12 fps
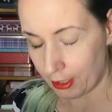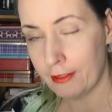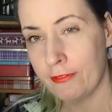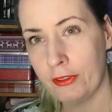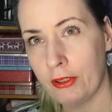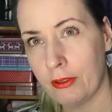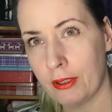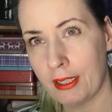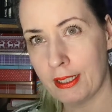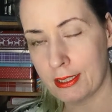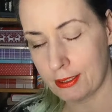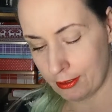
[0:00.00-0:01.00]
quite a few
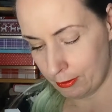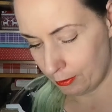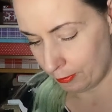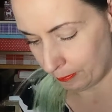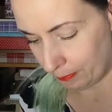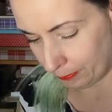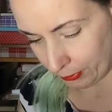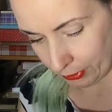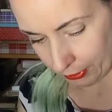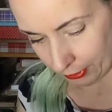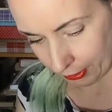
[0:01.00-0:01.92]
in this book